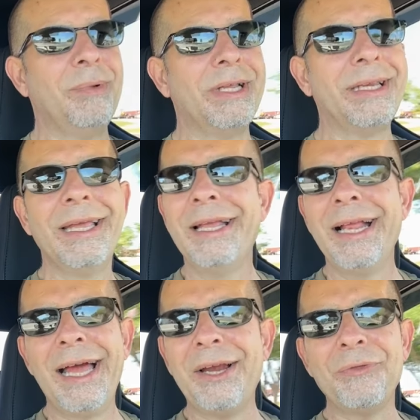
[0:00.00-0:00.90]
but
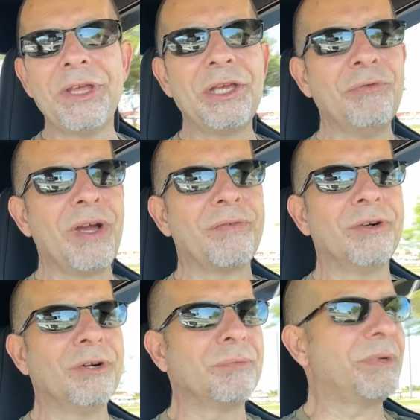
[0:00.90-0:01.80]
I don't think you've ever
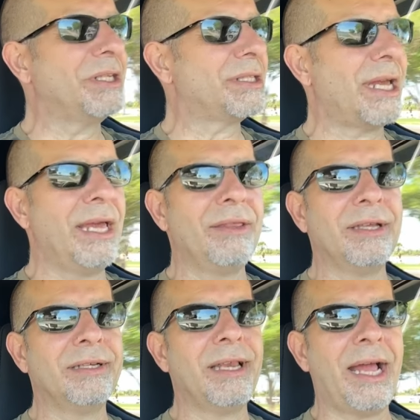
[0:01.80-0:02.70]
heard me say
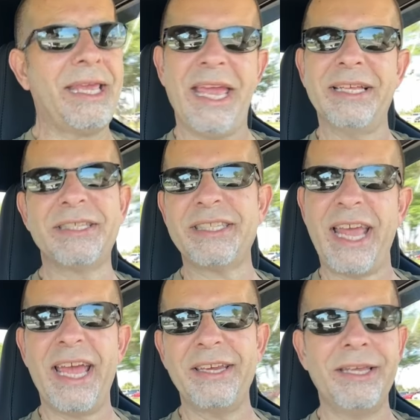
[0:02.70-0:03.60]
that I can't
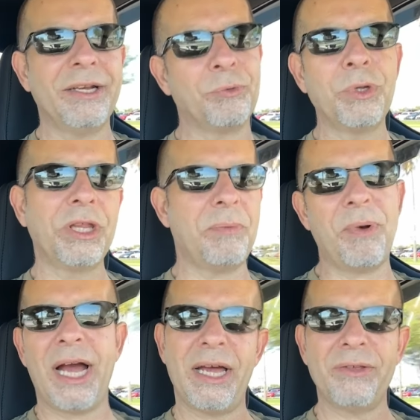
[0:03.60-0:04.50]
stand it, it really
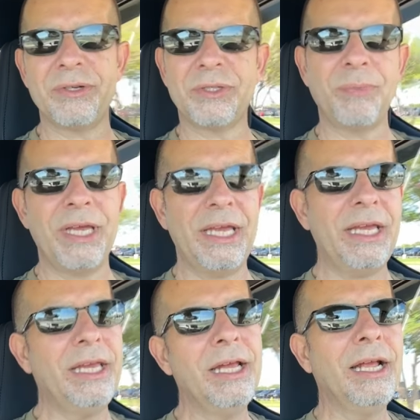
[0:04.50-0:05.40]
bothers
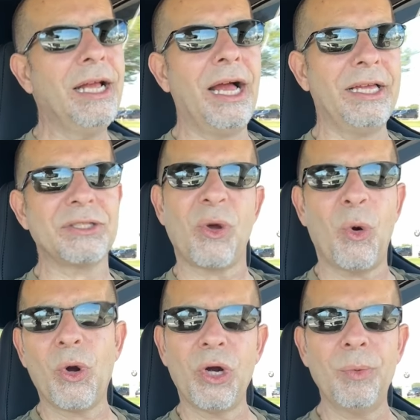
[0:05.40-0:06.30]
me, it's
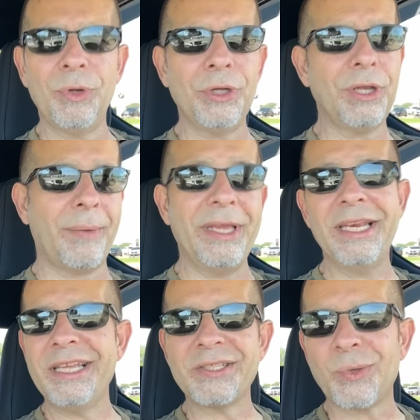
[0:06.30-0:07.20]
horrible. I mean,
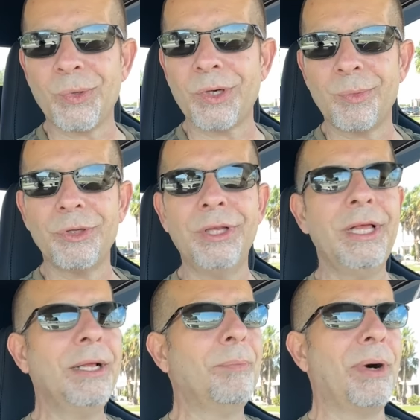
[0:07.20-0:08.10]
it is horrible,
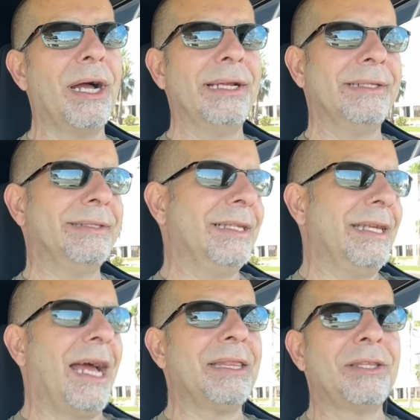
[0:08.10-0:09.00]
but
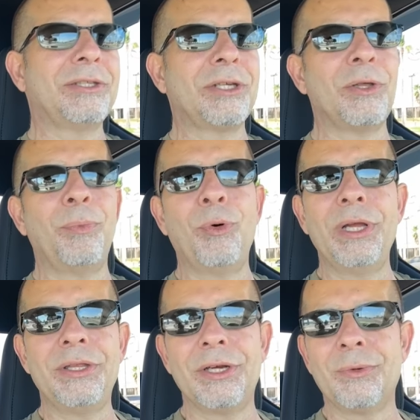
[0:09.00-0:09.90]
not to the
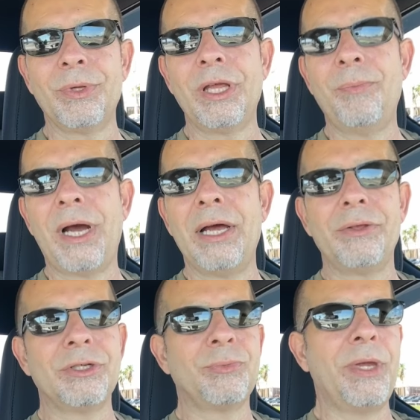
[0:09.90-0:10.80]
point that it really
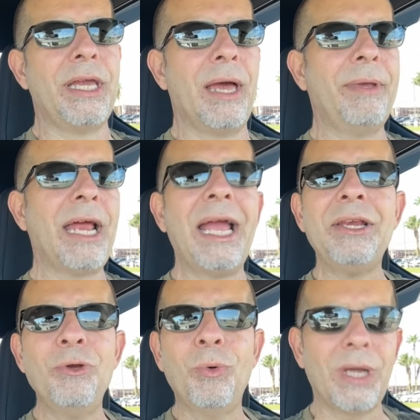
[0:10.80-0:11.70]
bothers me. I mean, I
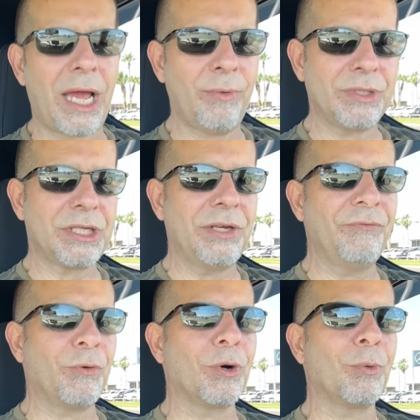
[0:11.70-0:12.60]
knew what I was in
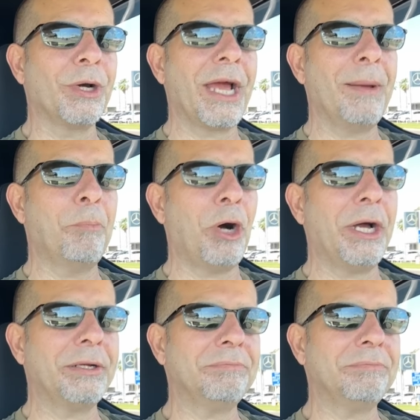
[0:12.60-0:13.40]
for when I bought